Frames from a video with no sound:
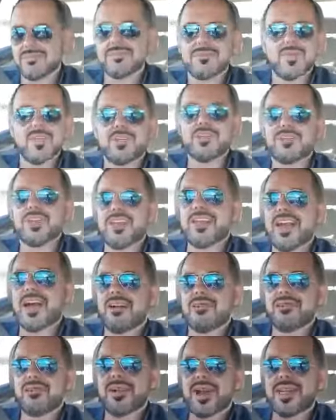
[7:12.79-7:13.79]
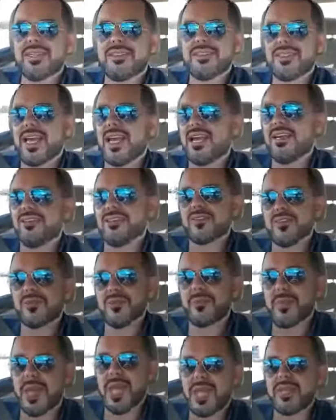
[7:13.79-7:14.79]
You can say they have great taste
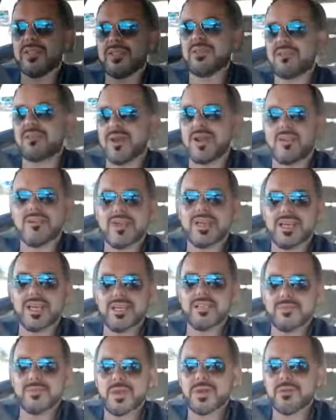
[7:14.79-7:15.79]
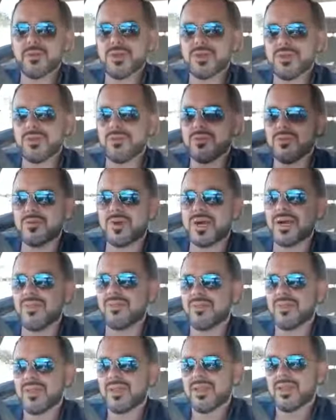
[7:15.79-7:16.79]
on paint or whatever the case might be. You
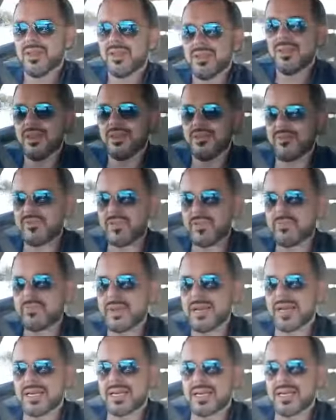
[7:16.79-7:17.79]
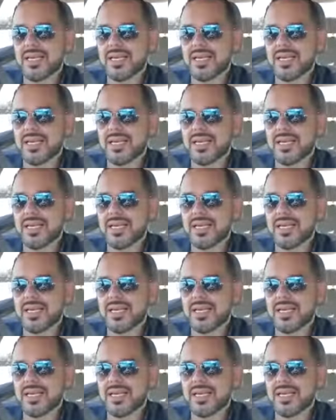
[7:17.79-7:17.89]
want their feedback.